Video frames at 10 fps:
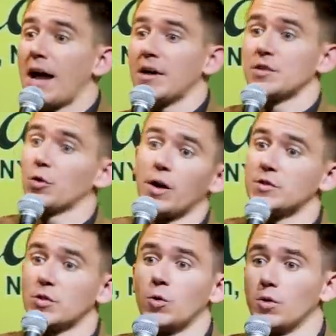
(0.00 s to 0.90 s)
of guys in
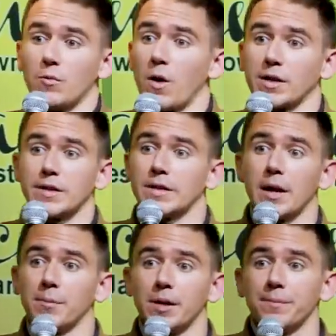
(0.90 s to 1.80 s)
grade school that wanted to
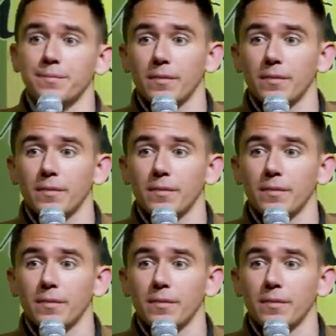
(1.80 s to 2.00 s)
date me.